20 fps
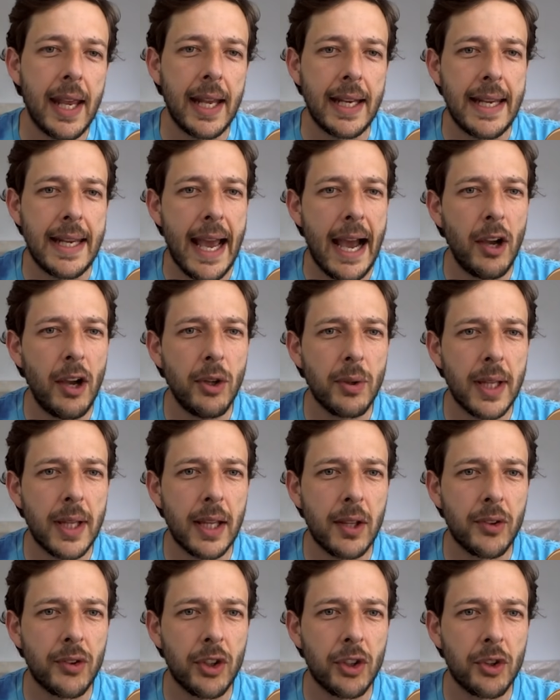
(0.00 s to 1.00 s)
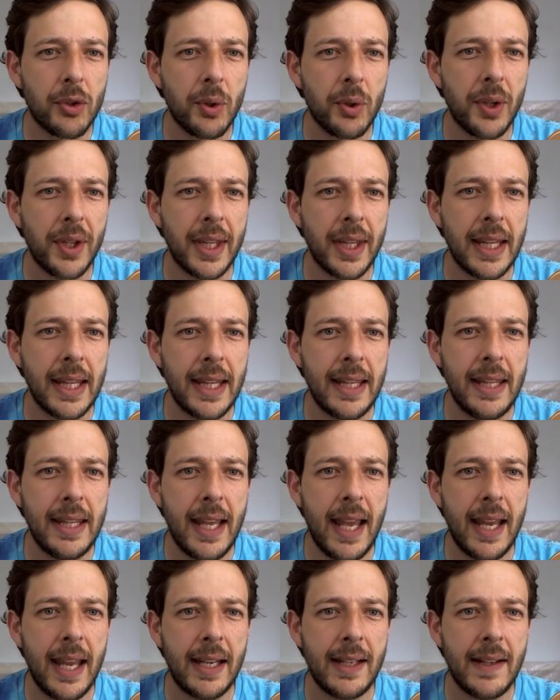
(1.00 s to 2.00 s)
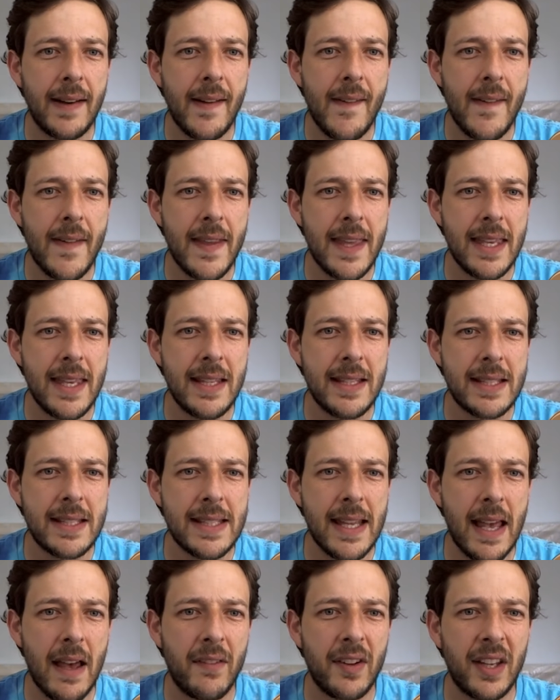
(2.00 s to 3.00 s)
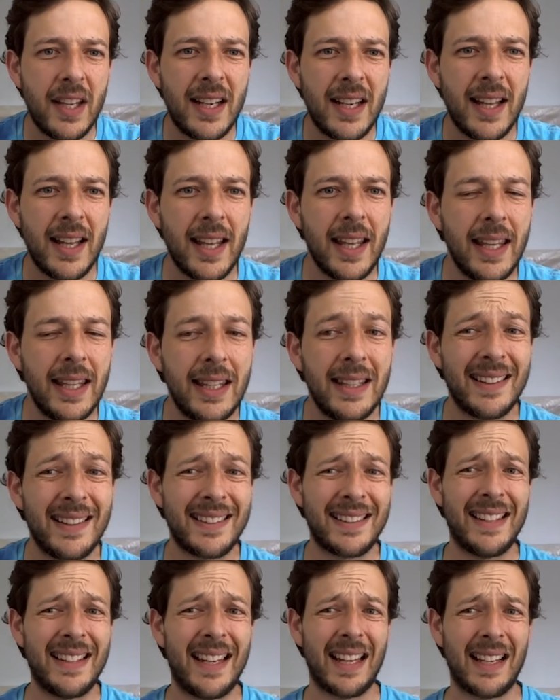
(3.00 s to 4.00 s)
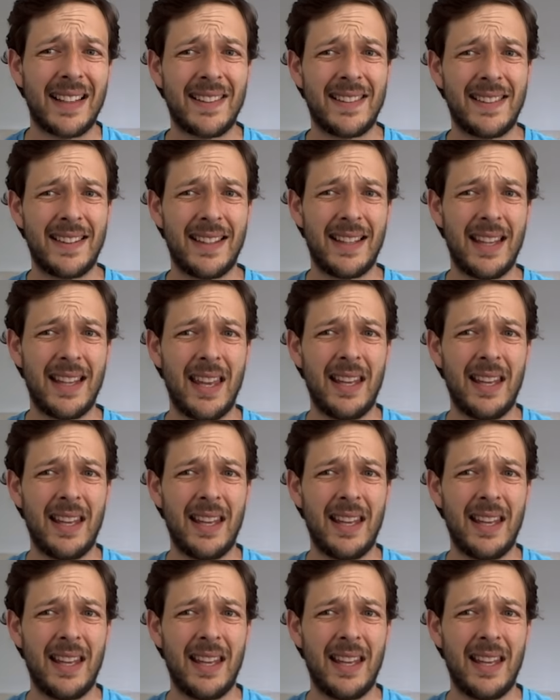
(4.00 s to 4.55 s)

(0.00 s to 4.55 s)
Now your king is controlling e8, e7, e6.